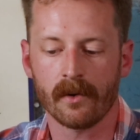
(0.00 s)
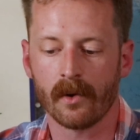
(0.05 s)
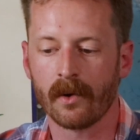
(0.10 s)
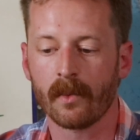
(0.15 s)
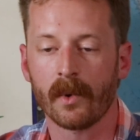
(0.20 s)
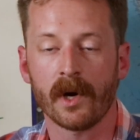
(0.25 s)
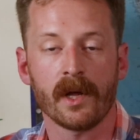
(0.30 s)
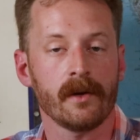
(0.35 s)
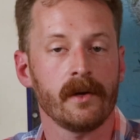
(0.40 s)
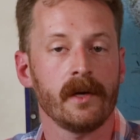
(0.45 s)
or
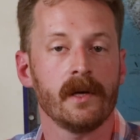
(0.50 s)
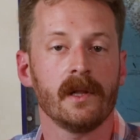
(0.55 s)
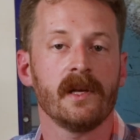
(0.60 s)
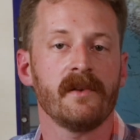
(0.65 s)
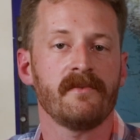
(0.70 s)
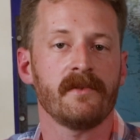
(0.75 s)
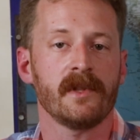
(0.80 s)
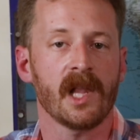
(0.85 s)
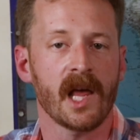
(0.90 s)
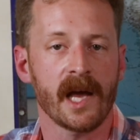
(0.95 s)
whether you
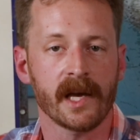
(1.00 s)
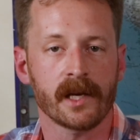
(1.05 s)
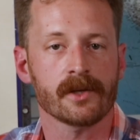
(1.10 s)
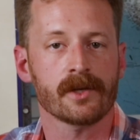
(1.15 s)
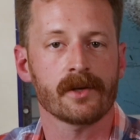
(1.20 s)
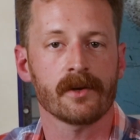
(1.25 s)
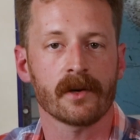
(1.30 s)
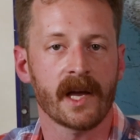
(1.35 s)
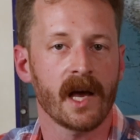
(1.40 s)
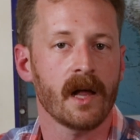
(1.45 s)
live in
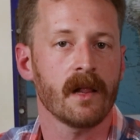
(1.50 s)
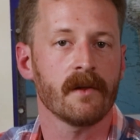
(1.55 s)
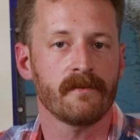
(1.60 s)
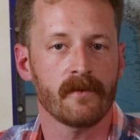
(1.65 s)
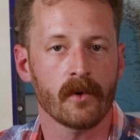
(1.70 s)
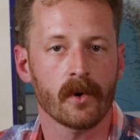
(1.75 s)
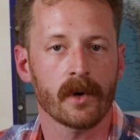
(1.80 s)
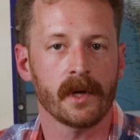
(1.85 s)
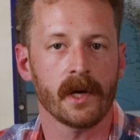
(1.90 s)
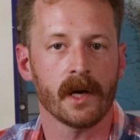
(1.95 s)
Lancaster,
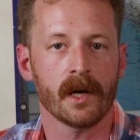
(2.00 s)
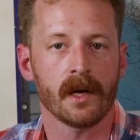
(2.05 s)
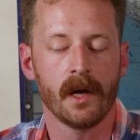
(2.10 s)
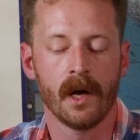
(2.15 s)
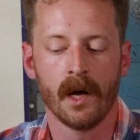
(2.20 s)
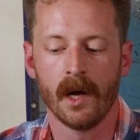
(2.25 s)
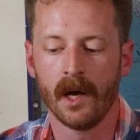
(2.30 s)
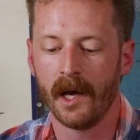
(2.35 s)
California.